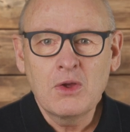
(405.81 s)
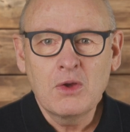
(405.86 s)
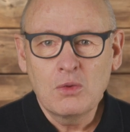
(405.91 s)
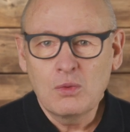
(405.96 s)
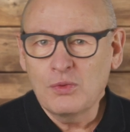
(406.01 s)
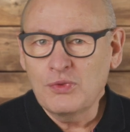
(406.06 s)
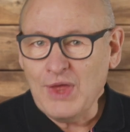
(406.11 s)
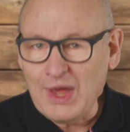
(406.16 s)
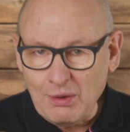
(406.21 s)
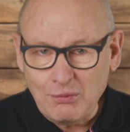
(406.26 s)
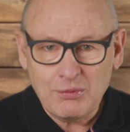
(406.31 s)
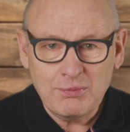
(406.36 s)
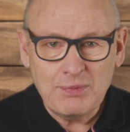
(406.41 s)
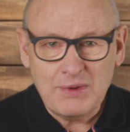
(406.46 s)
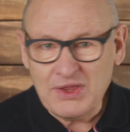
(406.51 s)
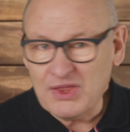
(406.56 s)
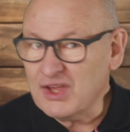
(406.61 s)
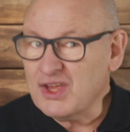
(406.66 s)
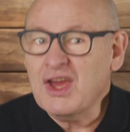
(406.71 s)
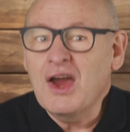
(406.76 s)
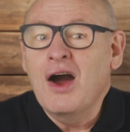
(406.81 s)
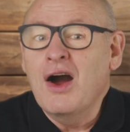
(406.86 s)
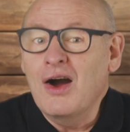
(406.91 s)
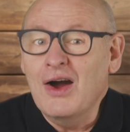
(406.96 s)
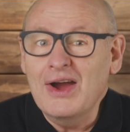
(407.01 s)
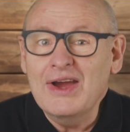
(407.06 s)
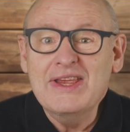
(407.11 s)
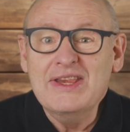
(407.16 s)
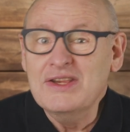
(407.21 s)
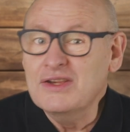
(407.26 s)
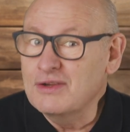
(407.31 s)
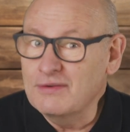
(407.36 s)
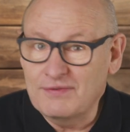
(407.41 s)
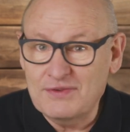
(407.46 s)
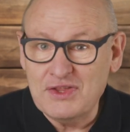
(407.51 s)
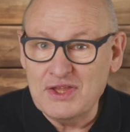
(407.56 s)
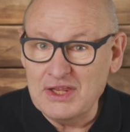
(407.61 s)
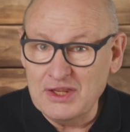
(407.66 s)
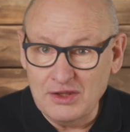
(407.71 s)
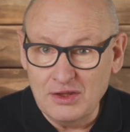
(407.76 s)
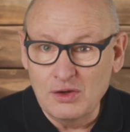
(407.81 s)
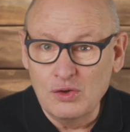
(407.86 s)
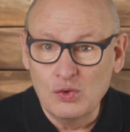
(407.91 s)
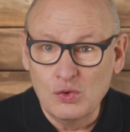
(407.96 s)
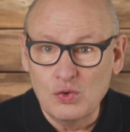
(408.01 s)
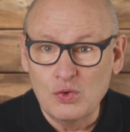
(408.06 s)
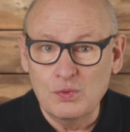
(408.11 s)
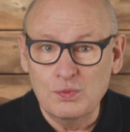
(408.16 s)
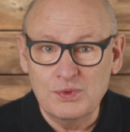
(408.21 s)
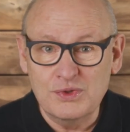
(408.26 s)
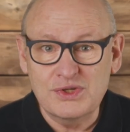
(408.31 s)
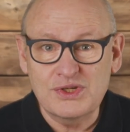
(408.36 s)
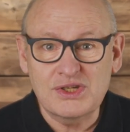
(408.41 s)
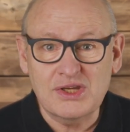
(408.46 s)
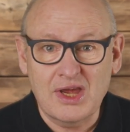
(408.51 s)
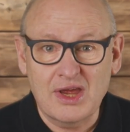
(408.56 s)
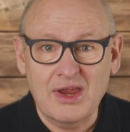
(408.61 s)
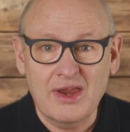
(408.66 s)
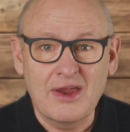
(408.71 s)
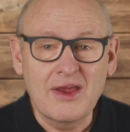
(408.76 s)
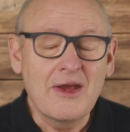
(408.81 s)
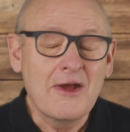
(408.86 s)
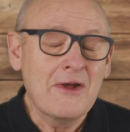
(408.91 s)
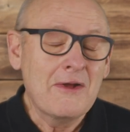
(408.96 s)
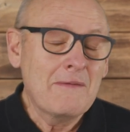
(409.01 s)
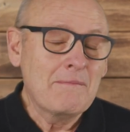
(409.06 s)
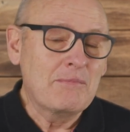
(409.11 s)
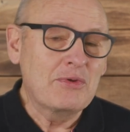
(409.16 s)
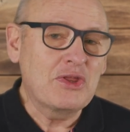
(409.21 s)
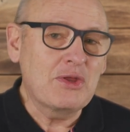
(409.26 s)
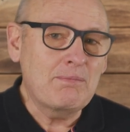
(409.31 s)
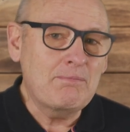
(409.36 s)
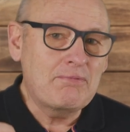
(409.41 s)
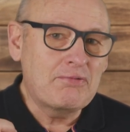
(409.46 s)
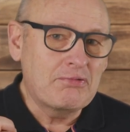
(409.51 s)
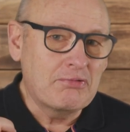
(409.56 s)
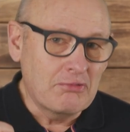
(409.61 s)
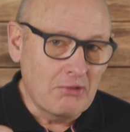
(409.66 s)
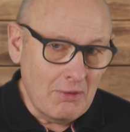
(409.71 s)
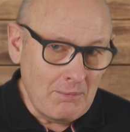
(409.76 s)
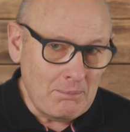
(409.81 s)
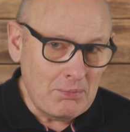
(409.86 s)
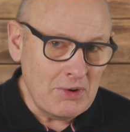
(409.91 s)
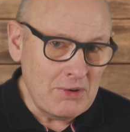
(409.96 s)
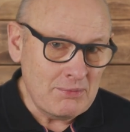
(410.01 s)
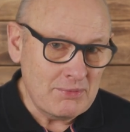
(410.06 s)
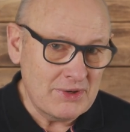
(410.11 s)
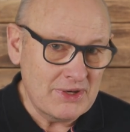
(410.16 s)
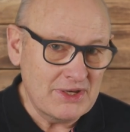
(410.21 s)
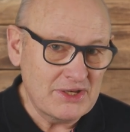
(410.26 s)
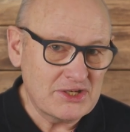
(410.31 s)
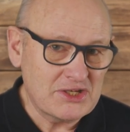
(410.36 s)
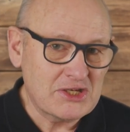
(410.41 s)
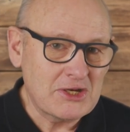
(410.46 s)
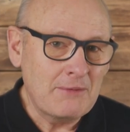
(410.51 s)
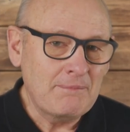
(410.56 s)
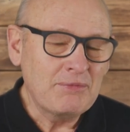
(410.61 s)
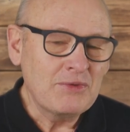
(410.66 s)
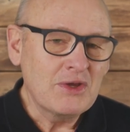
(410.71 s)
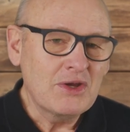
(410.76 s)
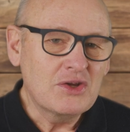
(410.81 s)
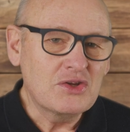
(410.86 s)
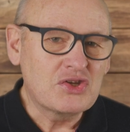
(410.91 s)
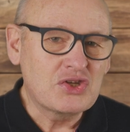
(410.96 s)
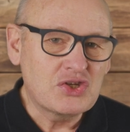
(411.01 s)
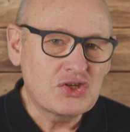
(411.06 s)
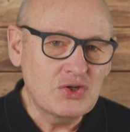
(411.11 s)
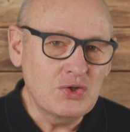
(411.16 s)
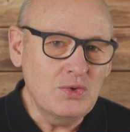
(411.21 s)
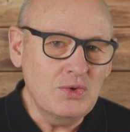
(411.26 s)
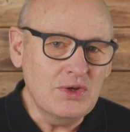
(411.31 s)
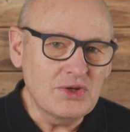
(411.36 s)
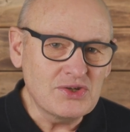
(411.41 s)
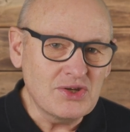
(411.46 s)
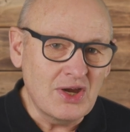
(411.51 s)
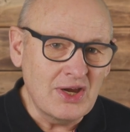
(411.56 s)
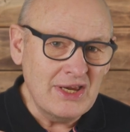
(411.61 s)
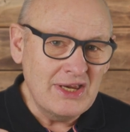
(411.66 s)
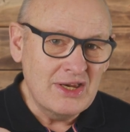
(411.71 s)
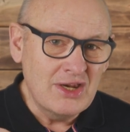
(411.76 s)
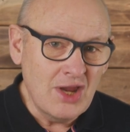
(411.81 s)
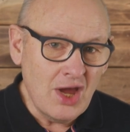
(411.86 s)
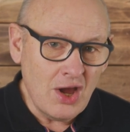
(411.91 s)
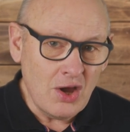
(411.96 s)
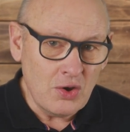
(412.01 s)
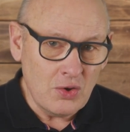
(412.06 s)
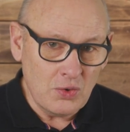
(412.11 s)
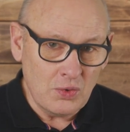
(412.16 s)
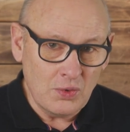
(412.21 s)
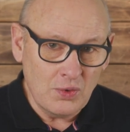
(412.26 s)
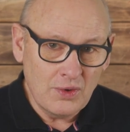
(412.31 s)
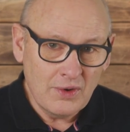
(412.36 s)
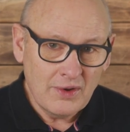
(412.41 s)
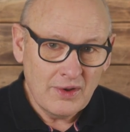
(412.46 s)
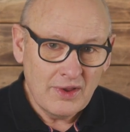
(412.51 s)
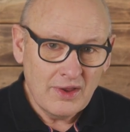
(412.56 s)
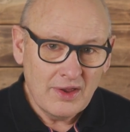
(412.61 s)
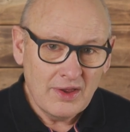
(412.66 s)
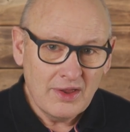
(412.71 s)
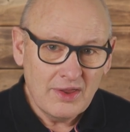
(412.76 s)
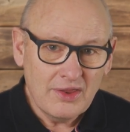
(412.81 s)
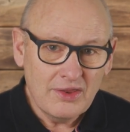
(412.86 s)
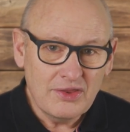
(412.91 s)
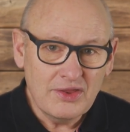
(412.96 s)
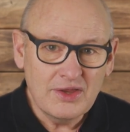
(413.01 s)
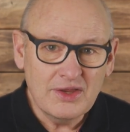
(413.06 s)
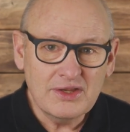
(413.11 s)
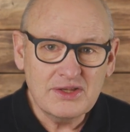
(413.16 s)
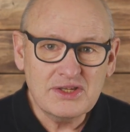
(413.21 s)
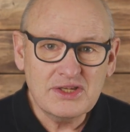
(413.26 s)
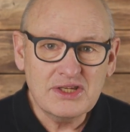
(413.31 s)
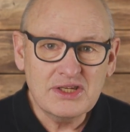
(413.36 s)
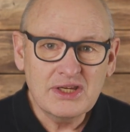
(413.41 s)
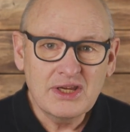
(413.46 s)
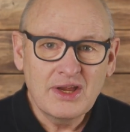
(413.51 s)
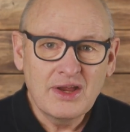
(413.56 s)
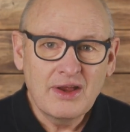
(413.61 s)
Well, that would be the kind of thing the law would say. But the problem is, as soon as I know that